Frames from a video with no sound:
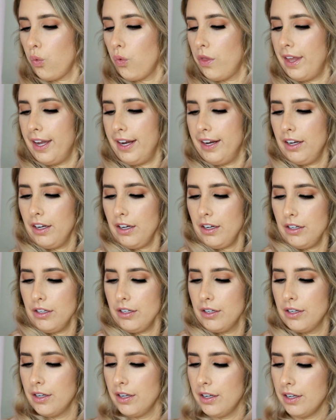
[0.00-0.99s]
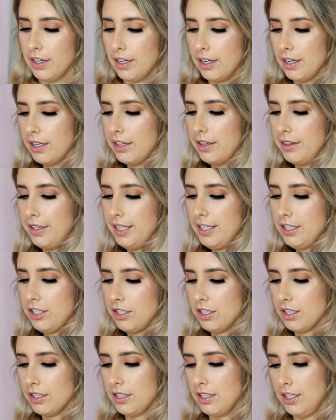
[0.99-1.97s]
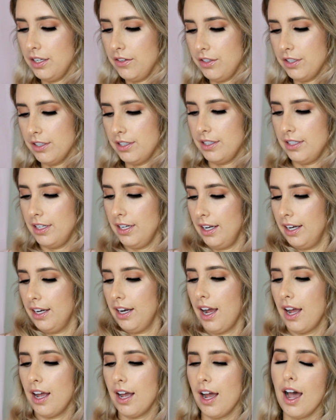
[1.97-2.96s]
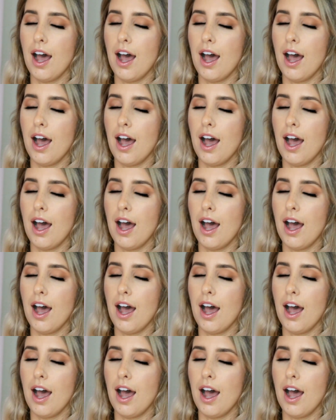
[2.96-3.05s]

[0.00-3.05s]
There you go. This just gives your skin a